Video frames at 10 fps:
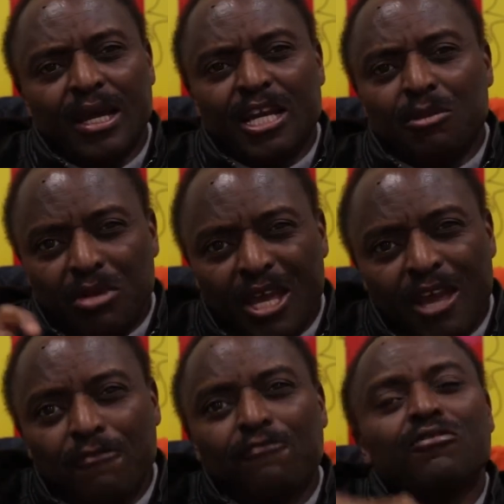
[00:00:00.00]
and
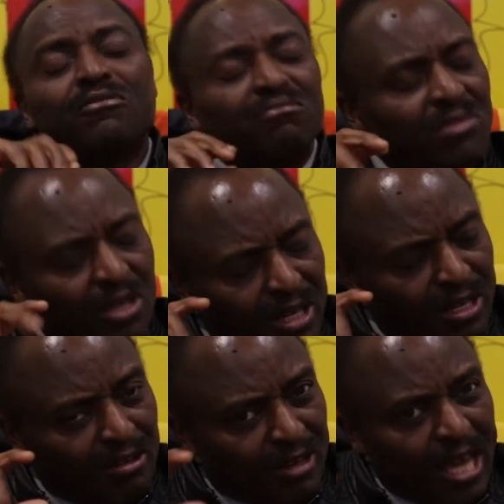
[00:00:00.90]
behave
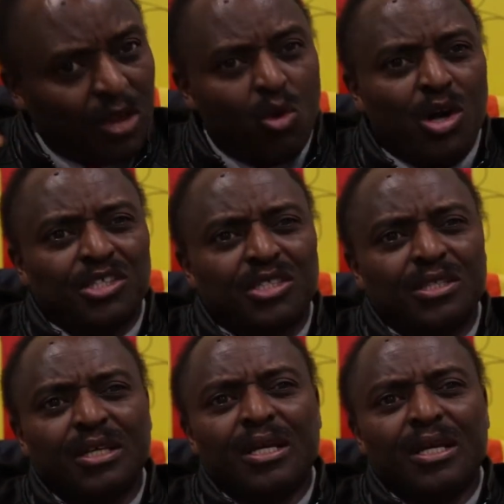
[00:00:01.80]
likewise.